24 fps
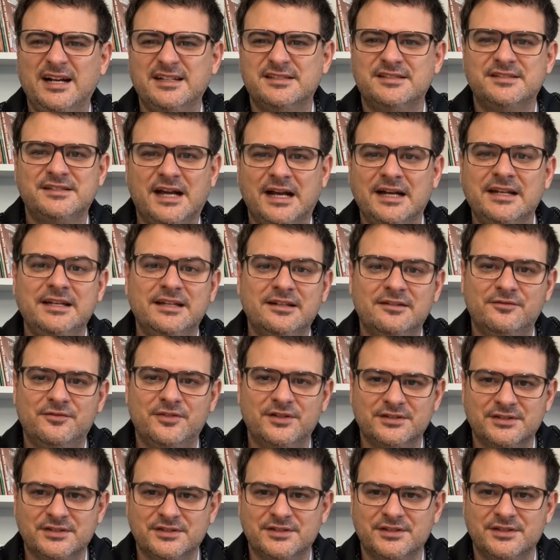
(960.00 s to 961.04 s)
Einsteinian
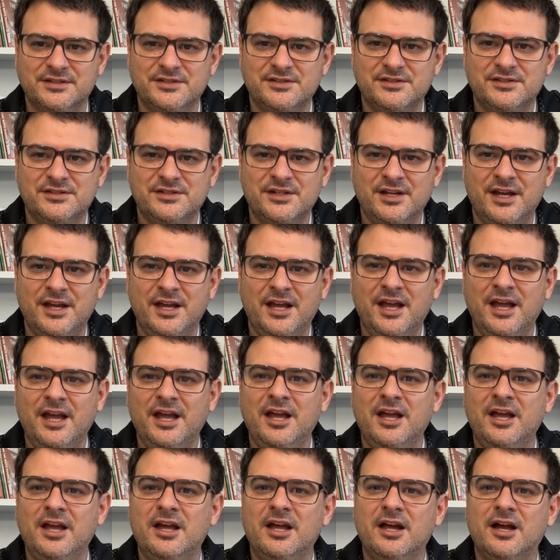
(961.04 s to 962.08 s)
physicists.
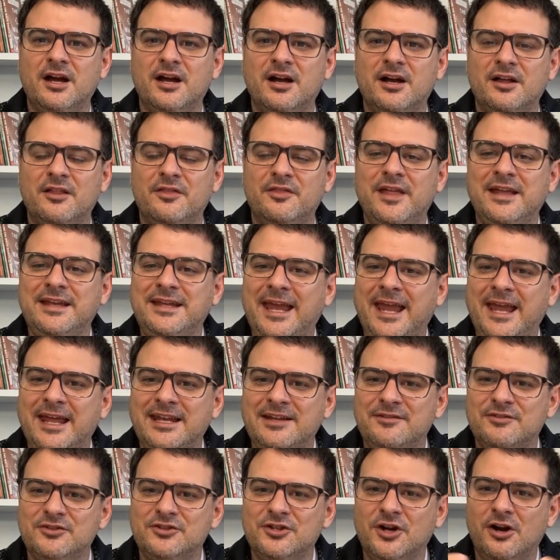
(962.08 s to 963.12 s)
They can't
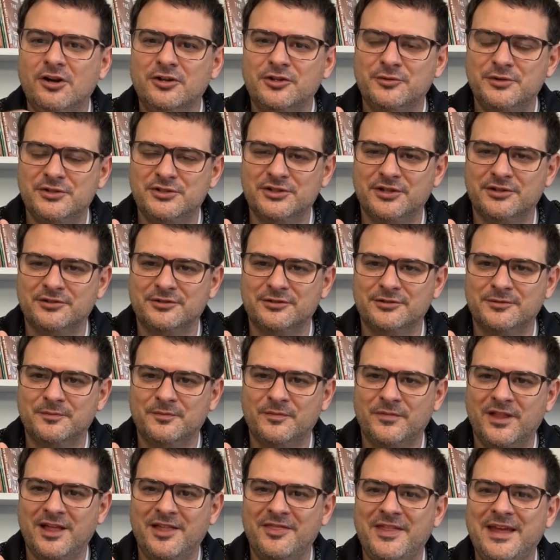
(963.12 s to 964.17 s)
even talk to each other.
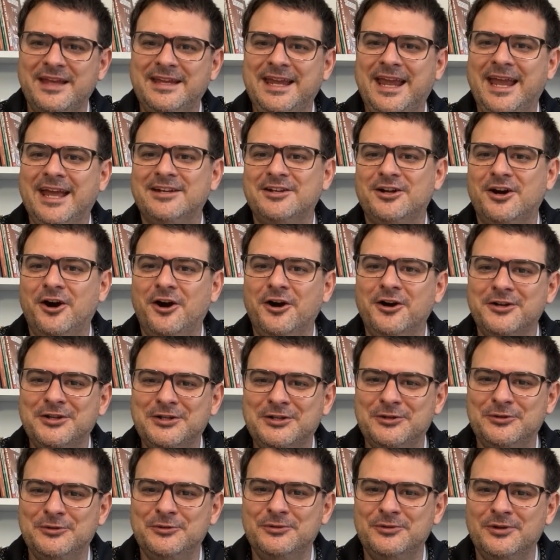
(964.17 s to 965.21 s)
They can't
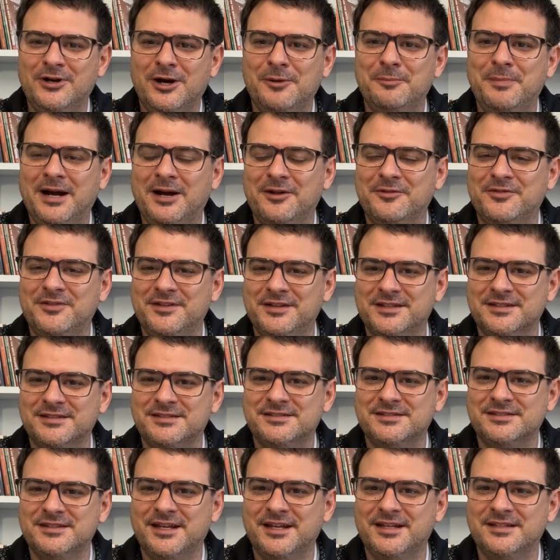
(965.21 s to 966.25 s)
argue about
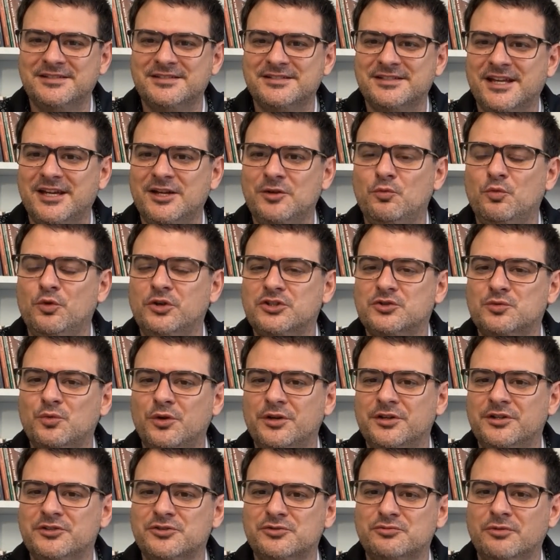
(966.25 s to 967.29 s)
this and say which
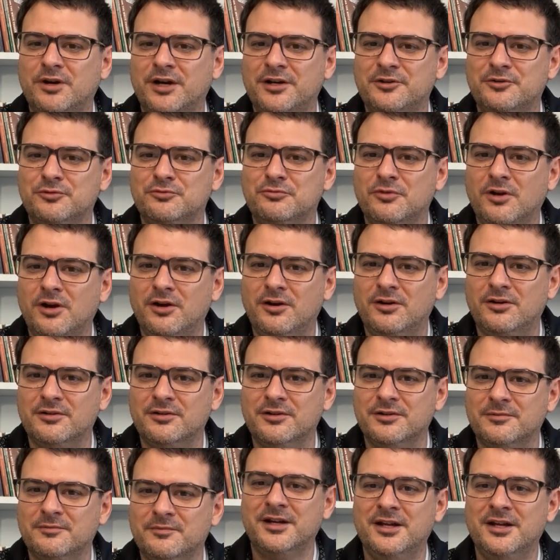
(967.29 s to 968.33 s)
one is right or
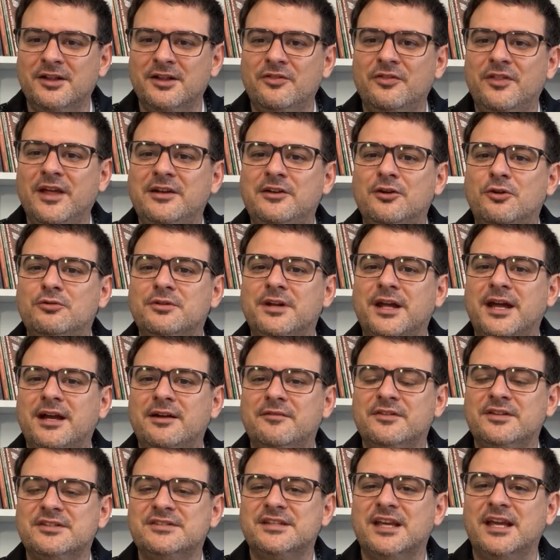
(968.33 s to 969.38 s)
wrong. They don't
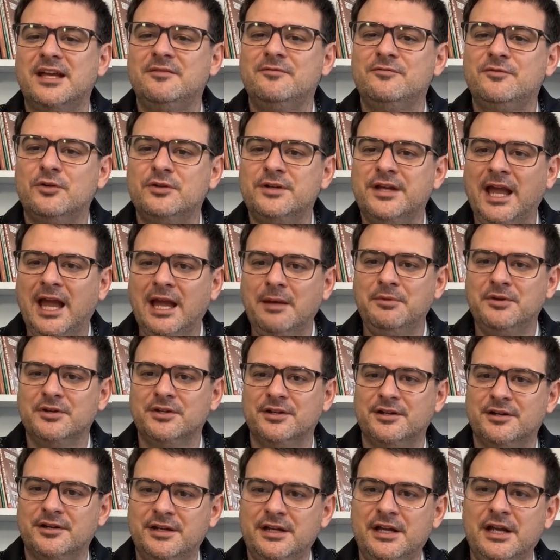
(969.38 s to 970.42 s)
have the same
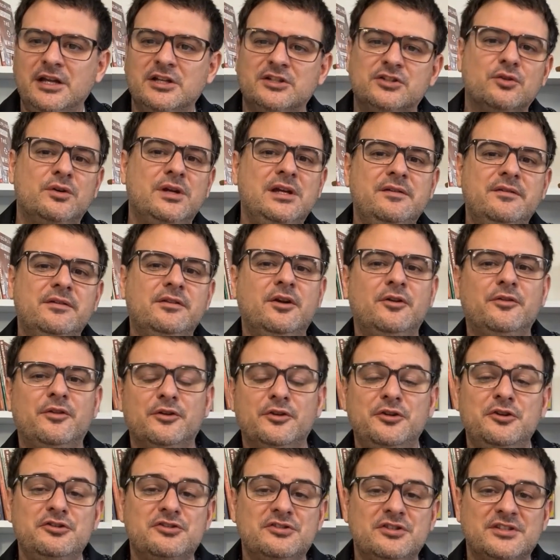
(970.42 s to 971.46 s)
vocabulary. So even though they're
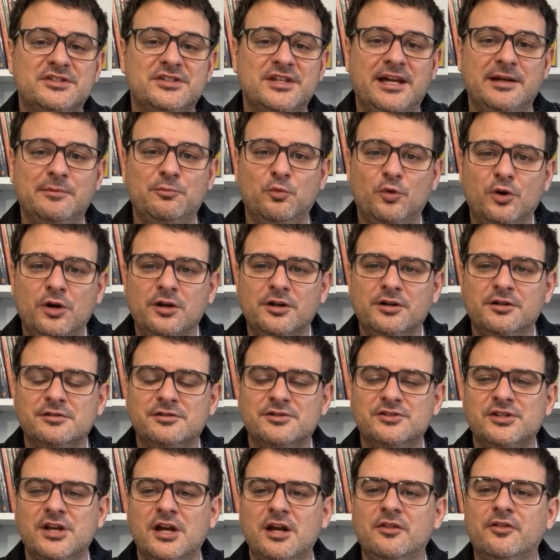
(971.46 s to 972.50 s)
using the same
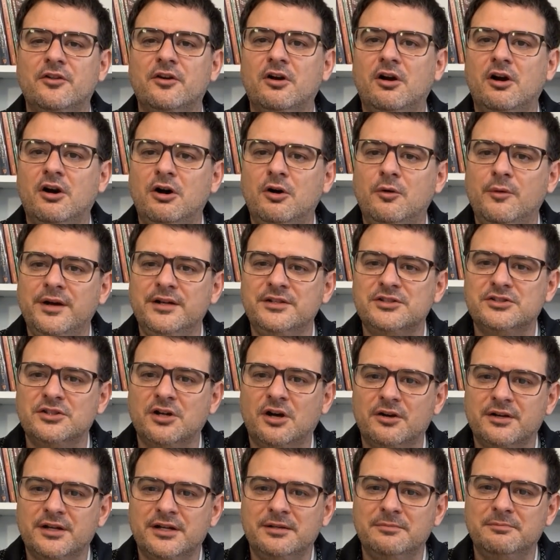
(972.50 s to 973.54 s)
words, they're always
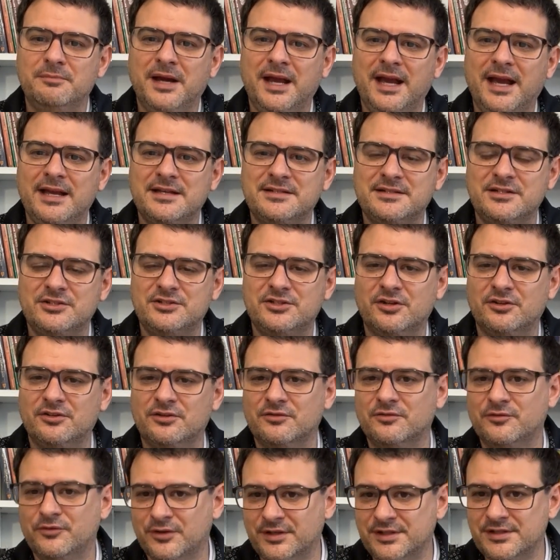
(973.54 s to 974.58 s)
talking past each
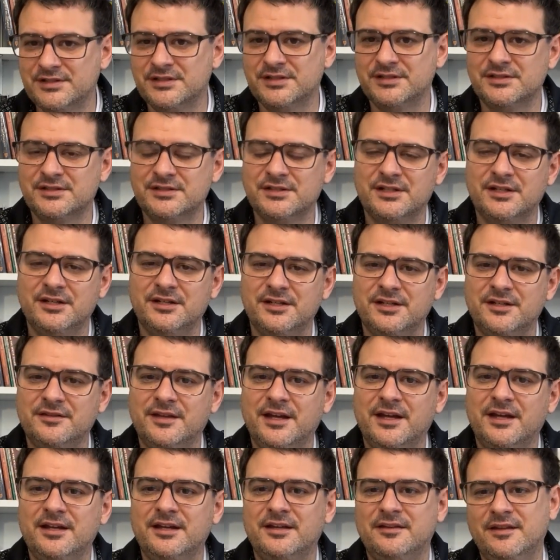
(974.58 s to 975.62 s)
other. For instance, in
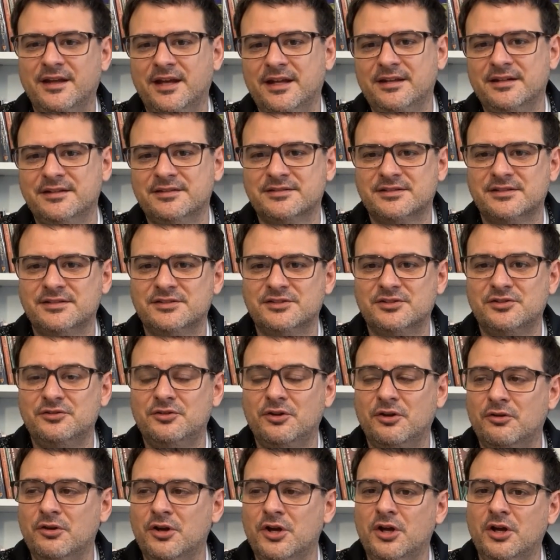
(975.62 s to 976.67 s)
that instance,
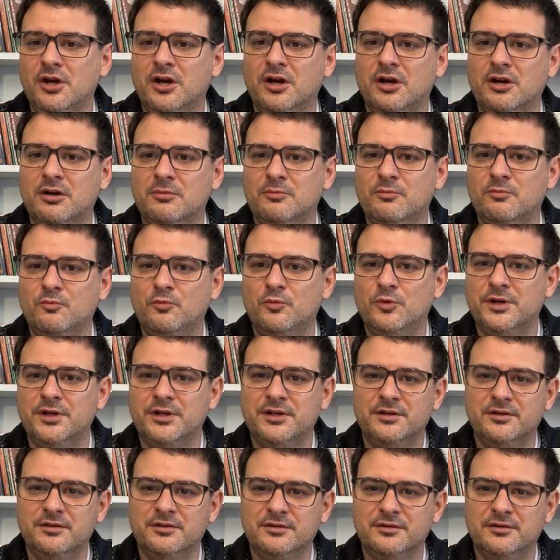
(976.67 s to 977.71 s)

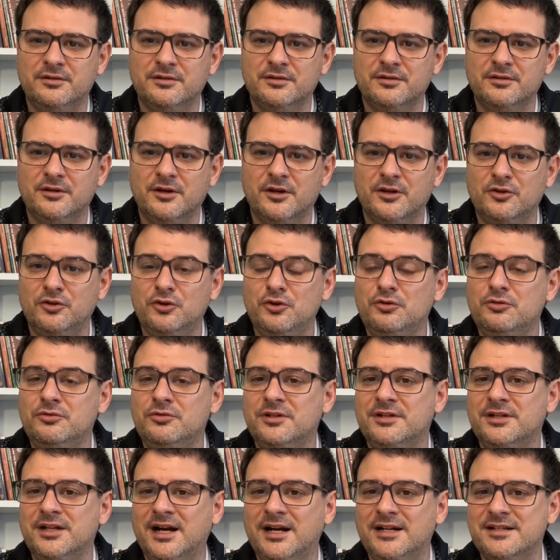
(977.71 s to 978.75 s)
when
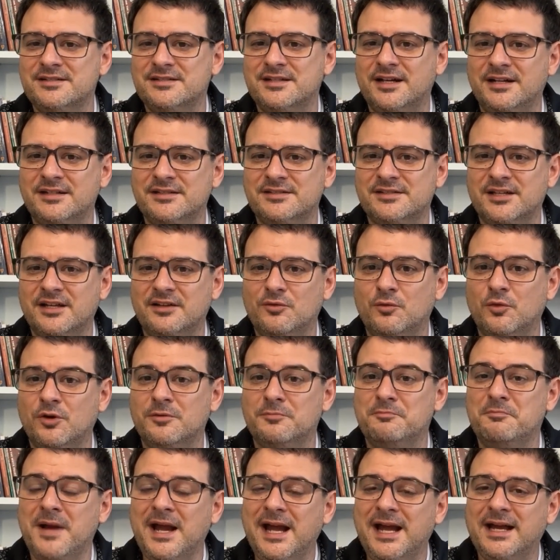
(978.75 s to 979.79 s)
Newton and Einstein say the
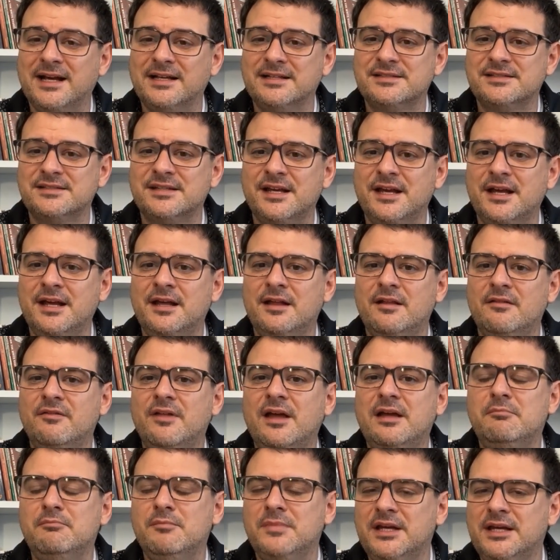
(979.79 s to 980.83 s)
word mass,
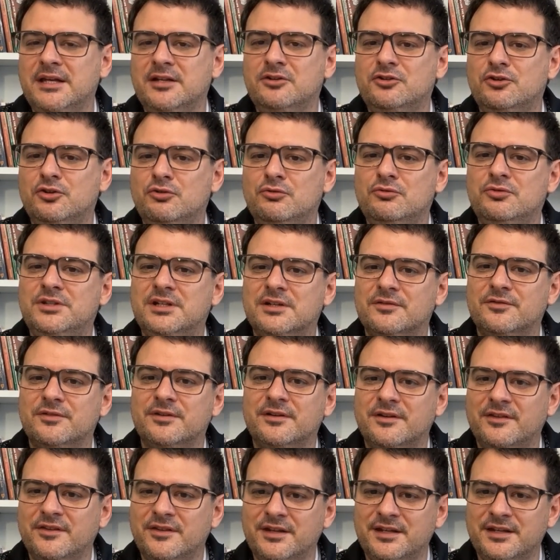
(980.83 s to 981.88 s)
they mean two
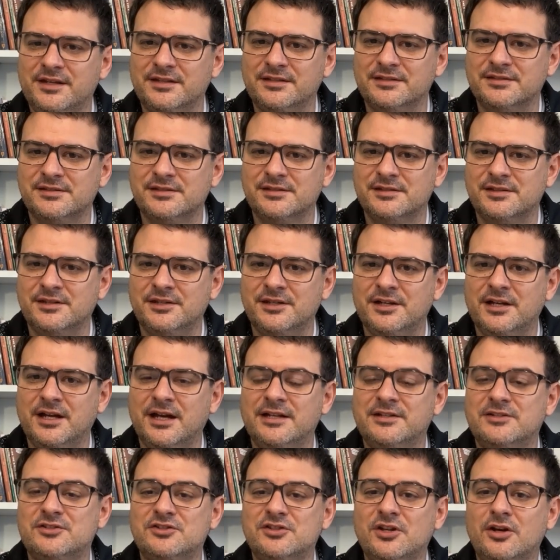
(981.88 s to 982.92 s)
different things,
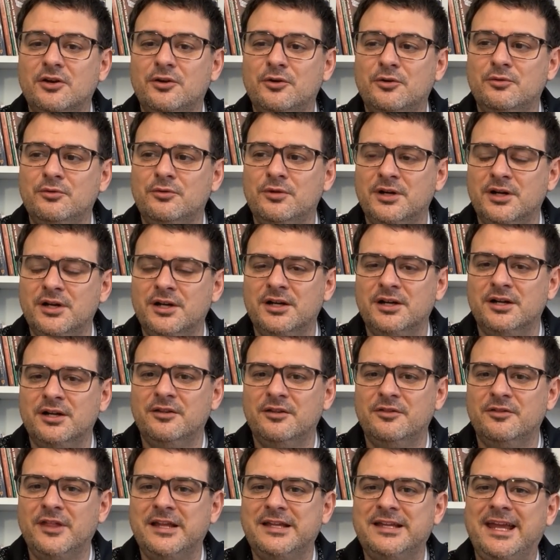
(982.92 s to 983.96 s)
and so
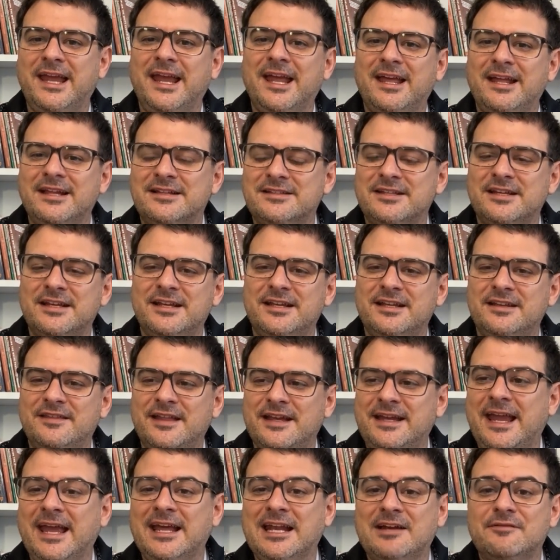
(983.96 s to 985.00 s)
they
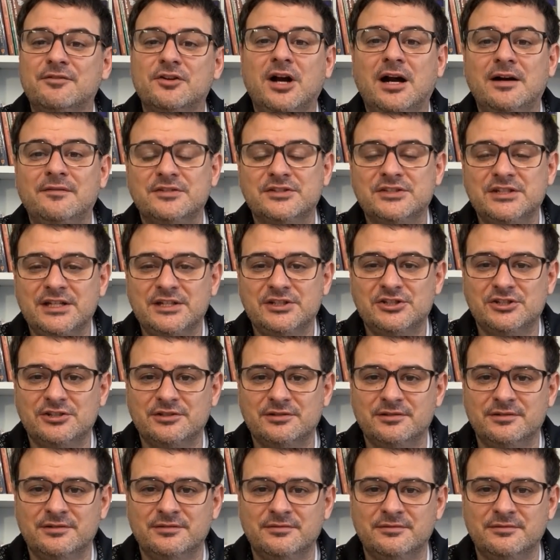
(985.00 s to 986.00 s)
can't have a conversation.